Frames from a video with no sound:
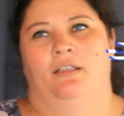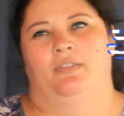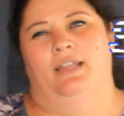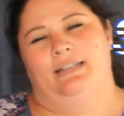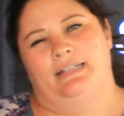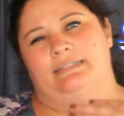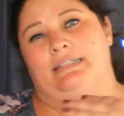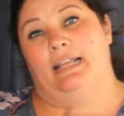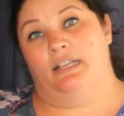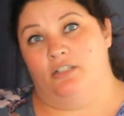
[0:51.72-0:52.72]
Then there's
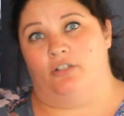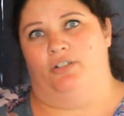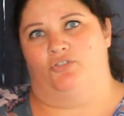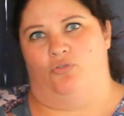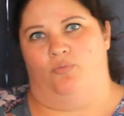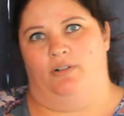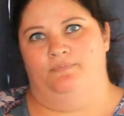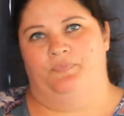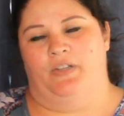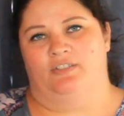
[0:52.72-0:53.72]
secondary trauma.
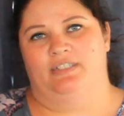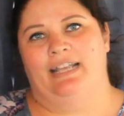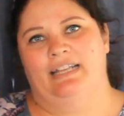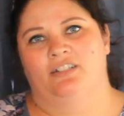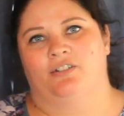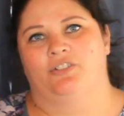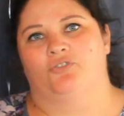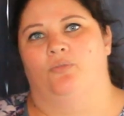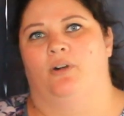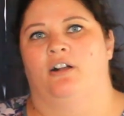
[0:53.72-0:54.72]
Now secondary
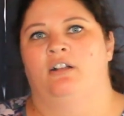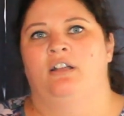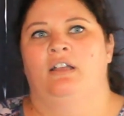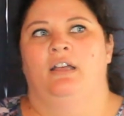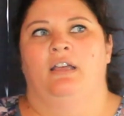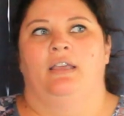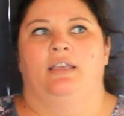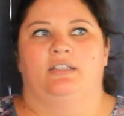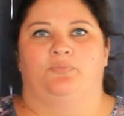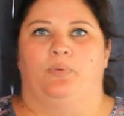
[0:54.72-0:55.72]
trauma
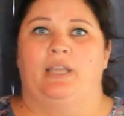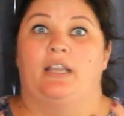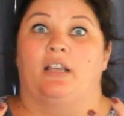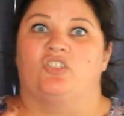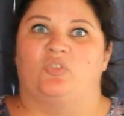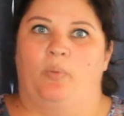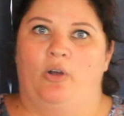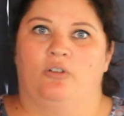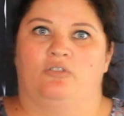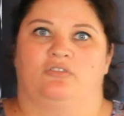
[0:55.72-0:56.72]
is being
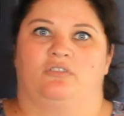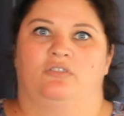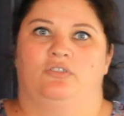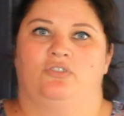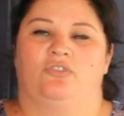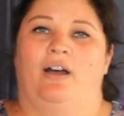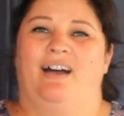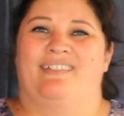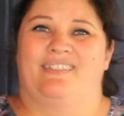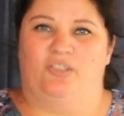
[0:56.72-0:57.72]
exposed to
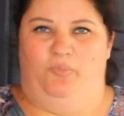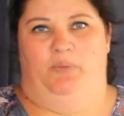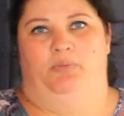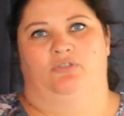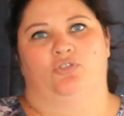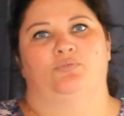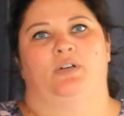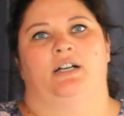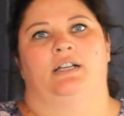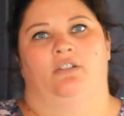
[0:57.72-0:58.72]
other people's
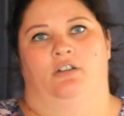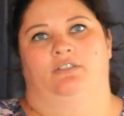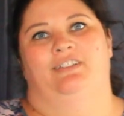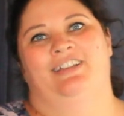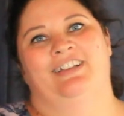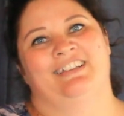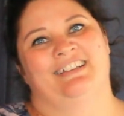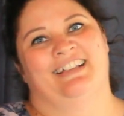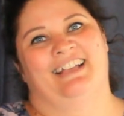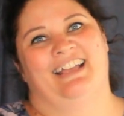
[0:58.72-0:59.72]
trauma a lot
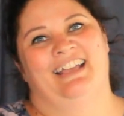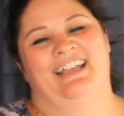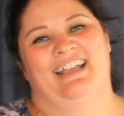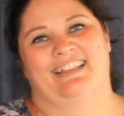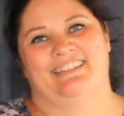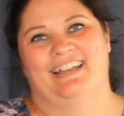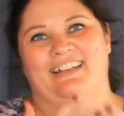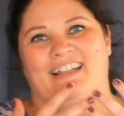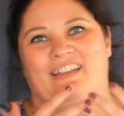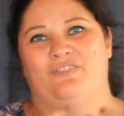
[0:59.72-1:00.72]
and
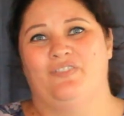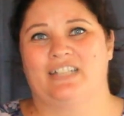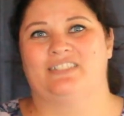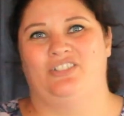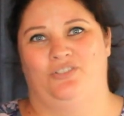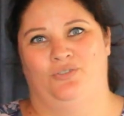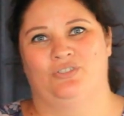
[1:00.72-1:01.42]
that affects you.